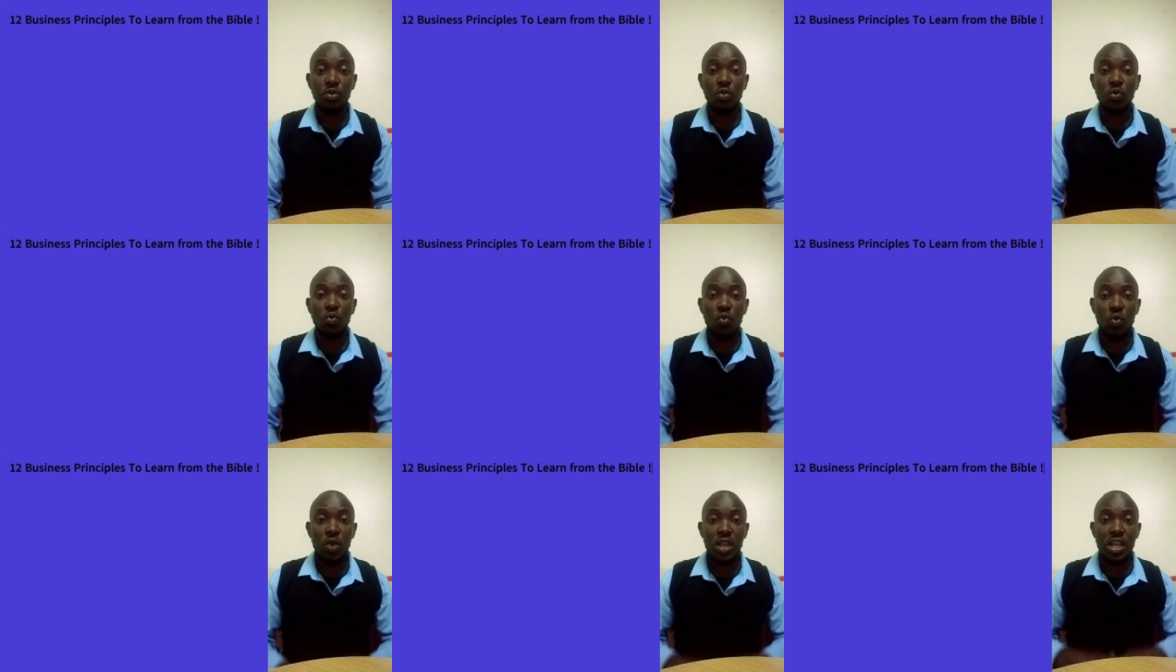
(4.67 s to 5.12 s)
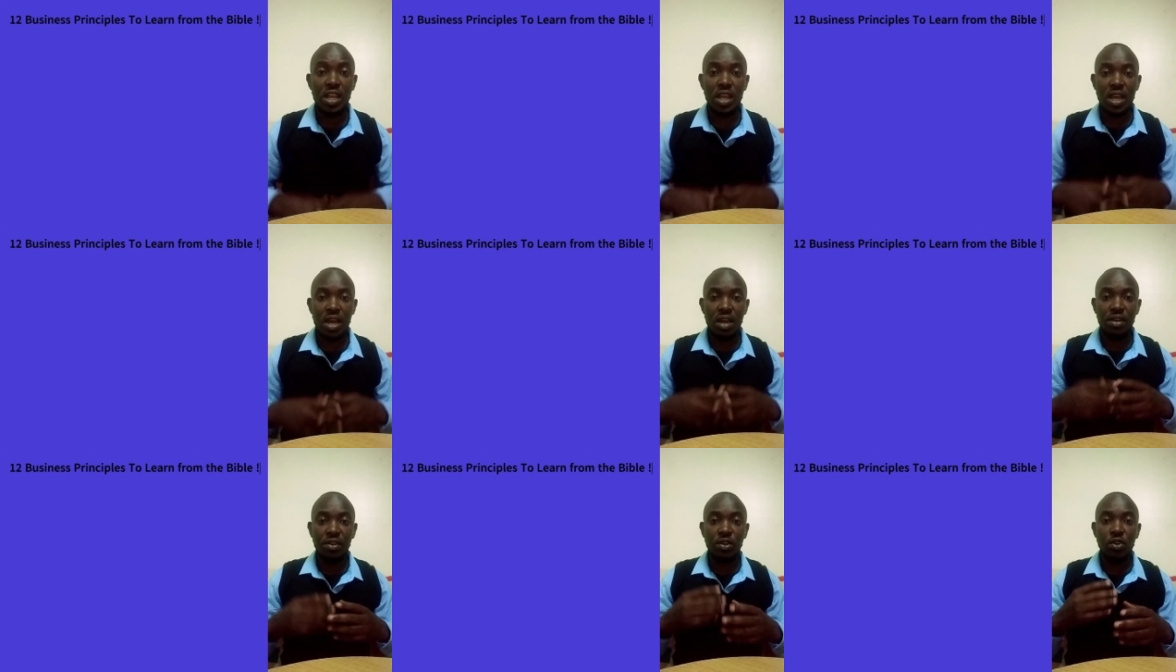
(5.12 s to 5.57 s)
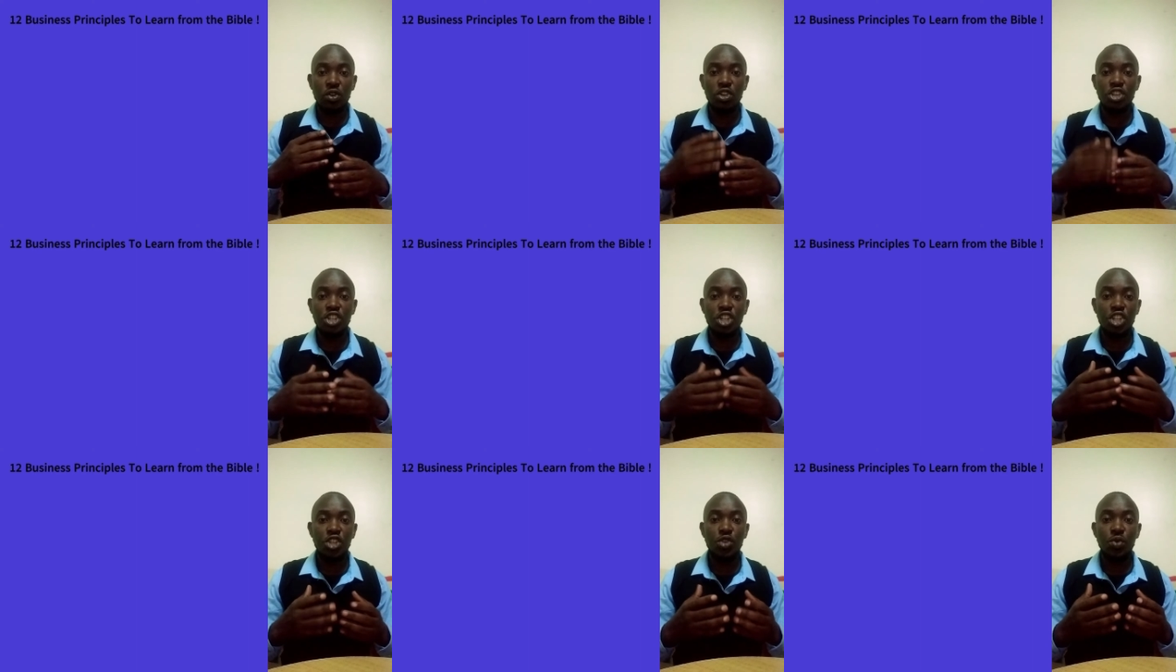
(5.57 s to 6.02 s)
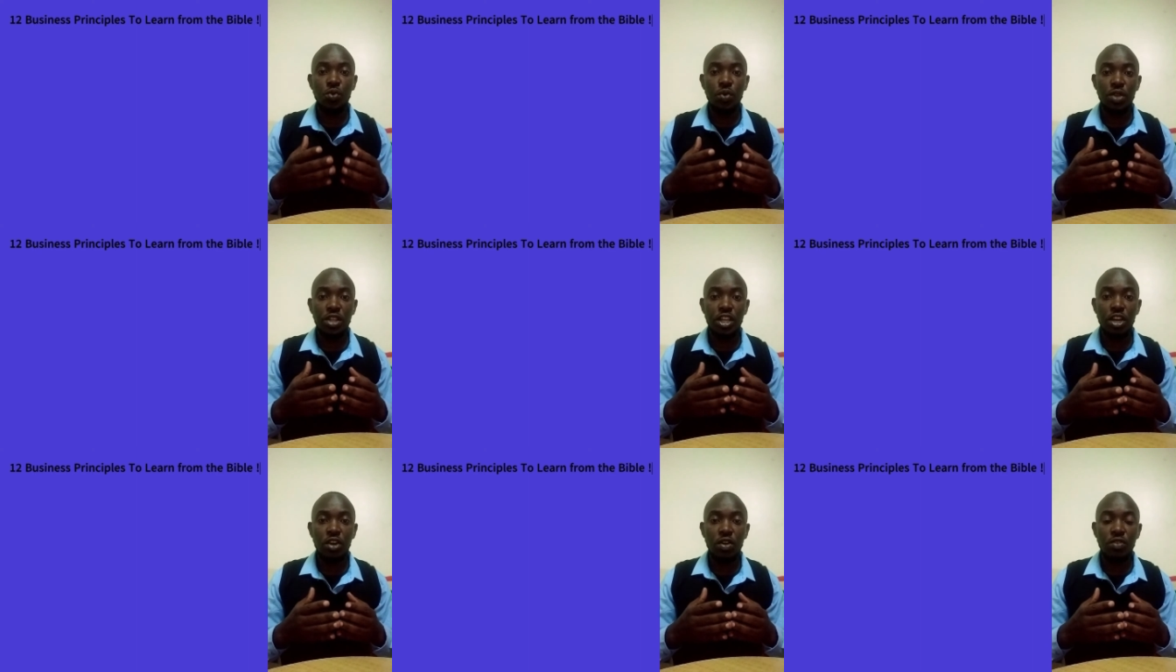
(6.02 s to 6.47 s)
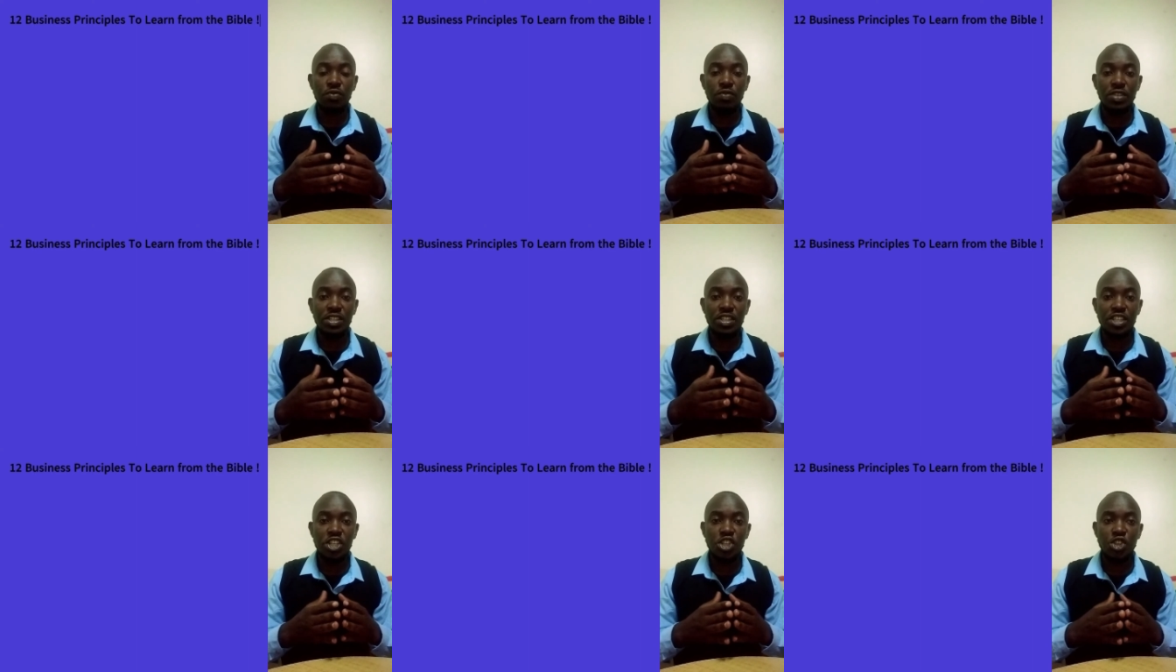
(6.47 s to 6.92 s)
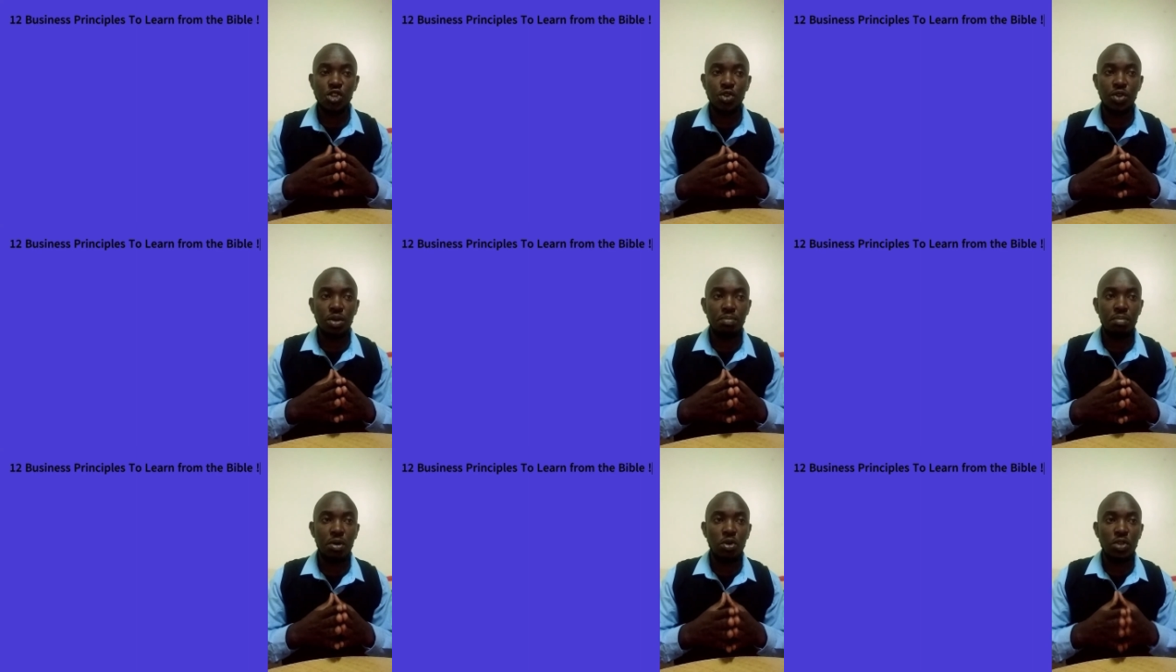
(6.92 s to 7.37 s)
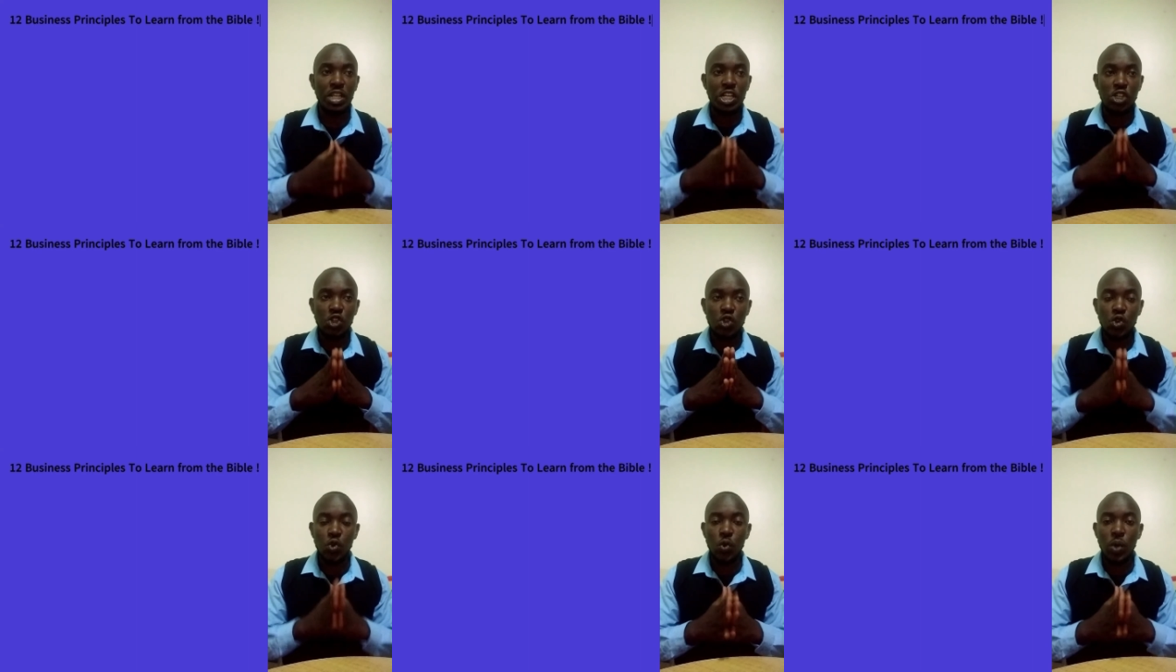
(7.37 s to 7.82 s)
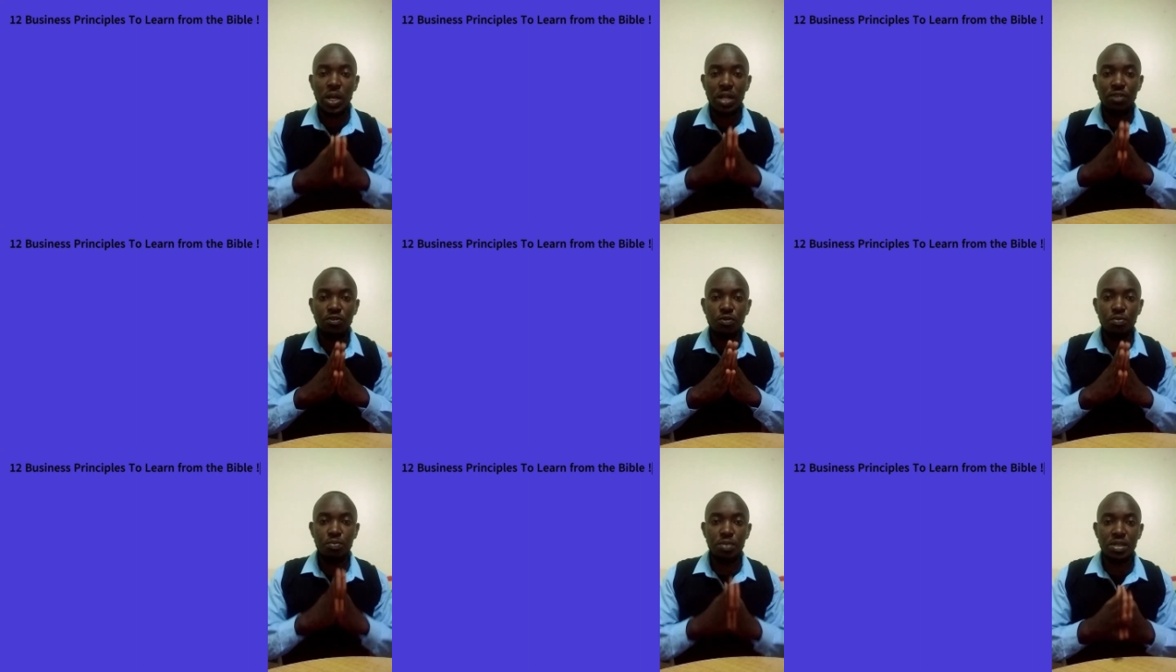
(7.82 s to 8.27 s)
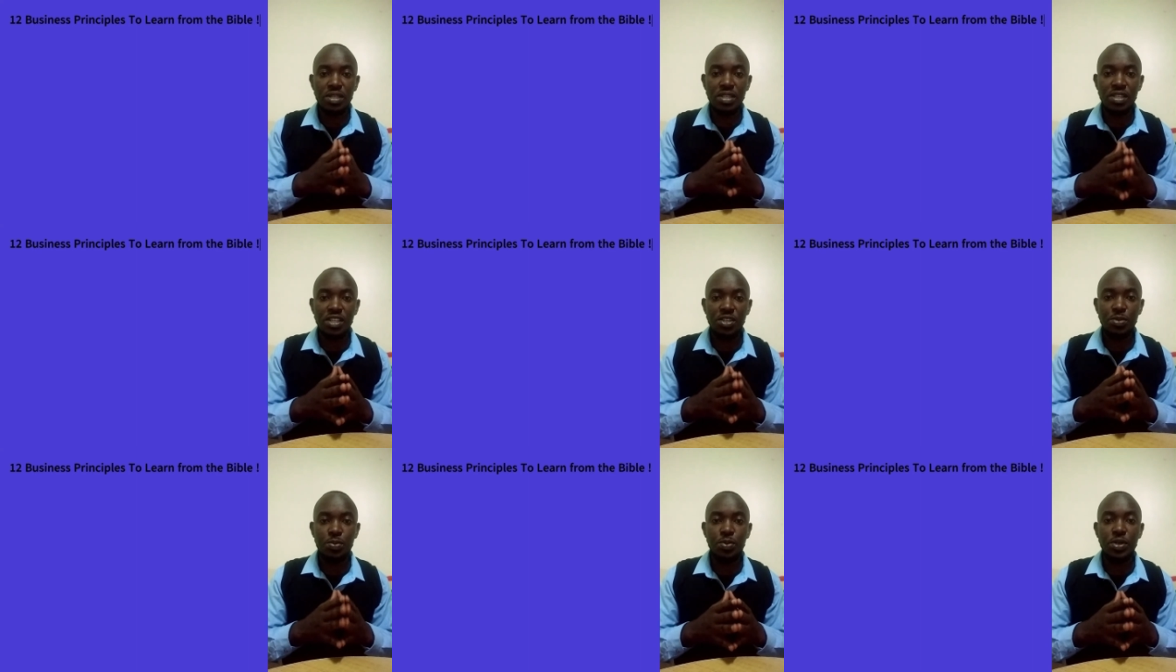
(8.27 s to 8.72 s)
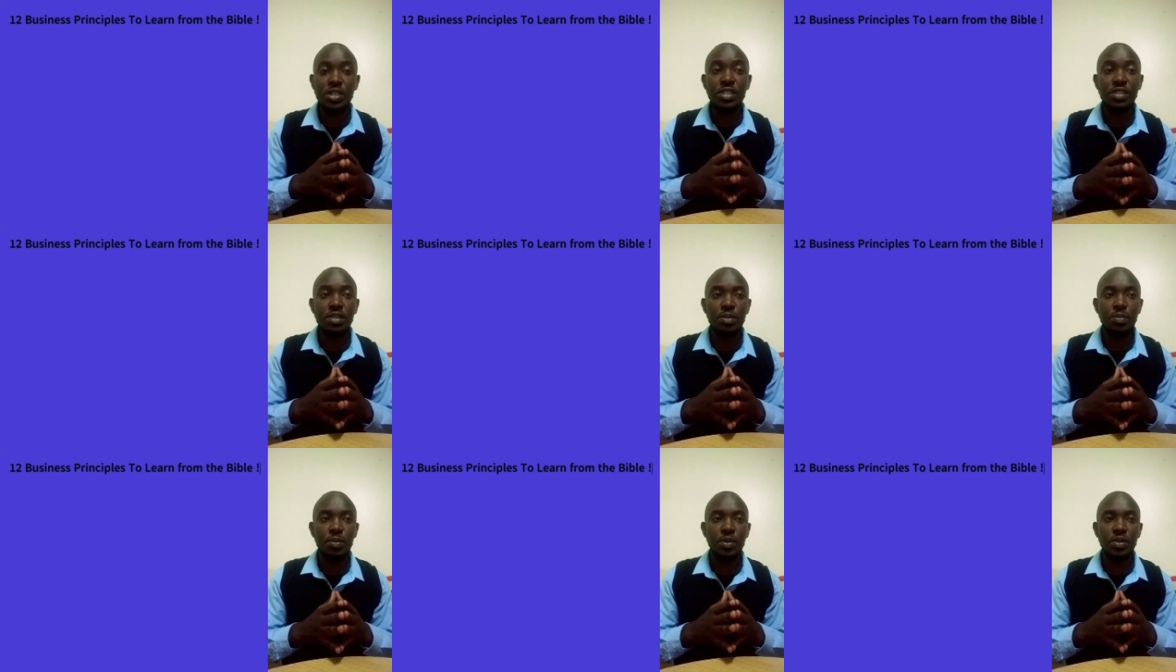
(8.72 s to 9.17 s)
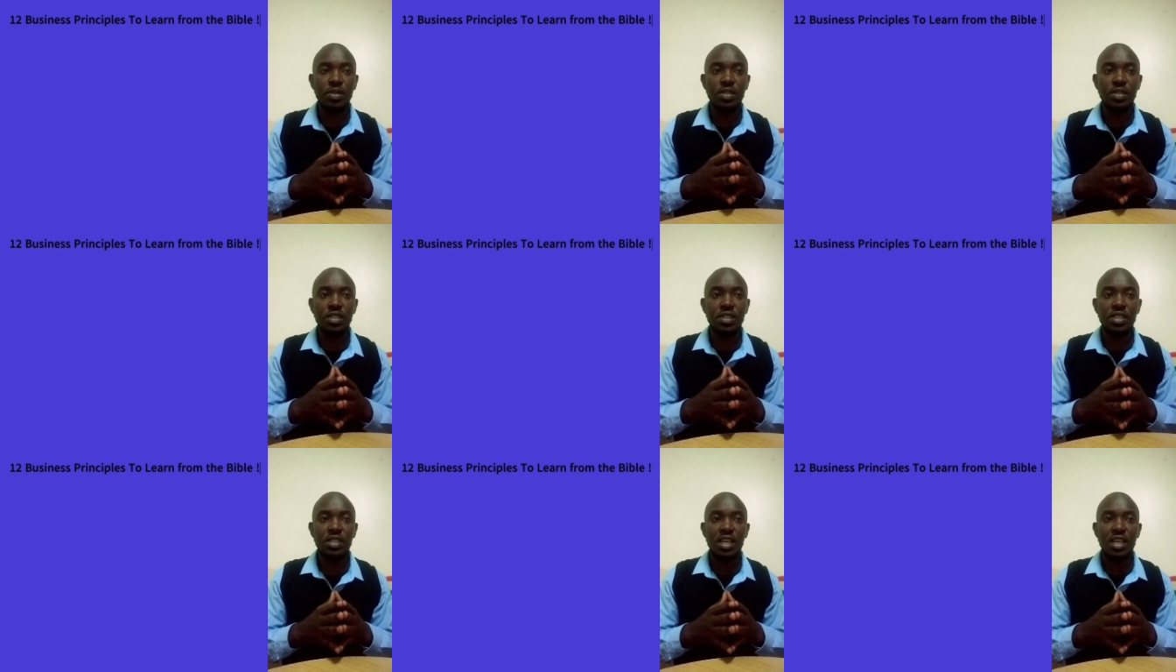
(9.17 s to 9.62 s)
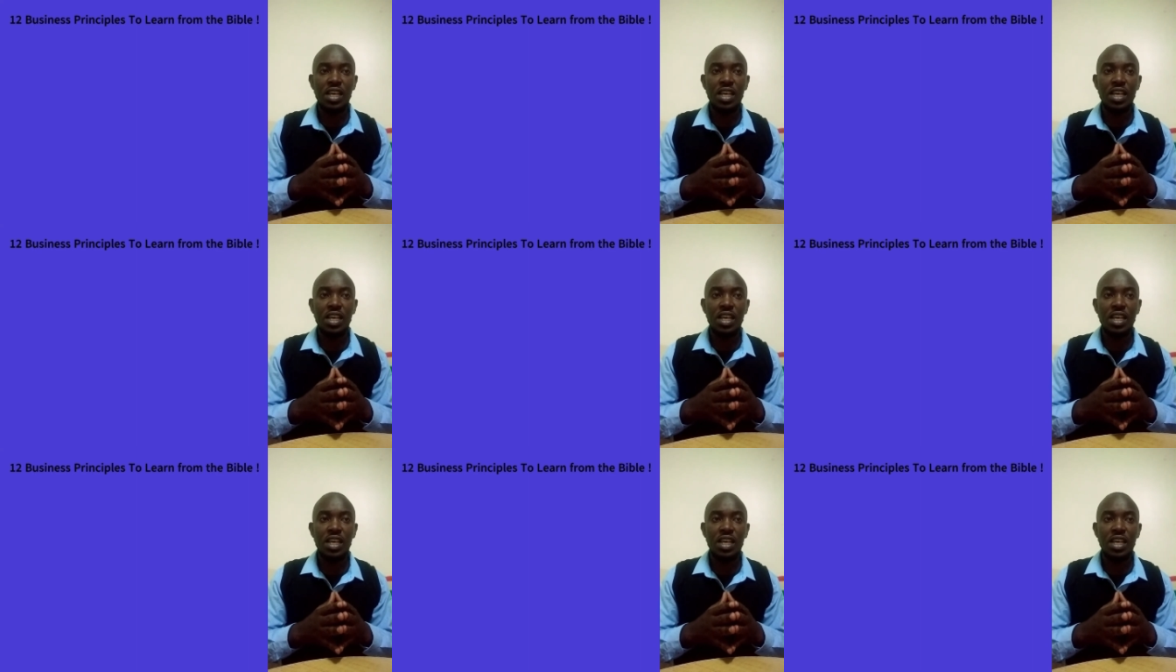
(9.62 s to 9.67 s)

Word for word: We are continuing with the conversation about the twelve business principles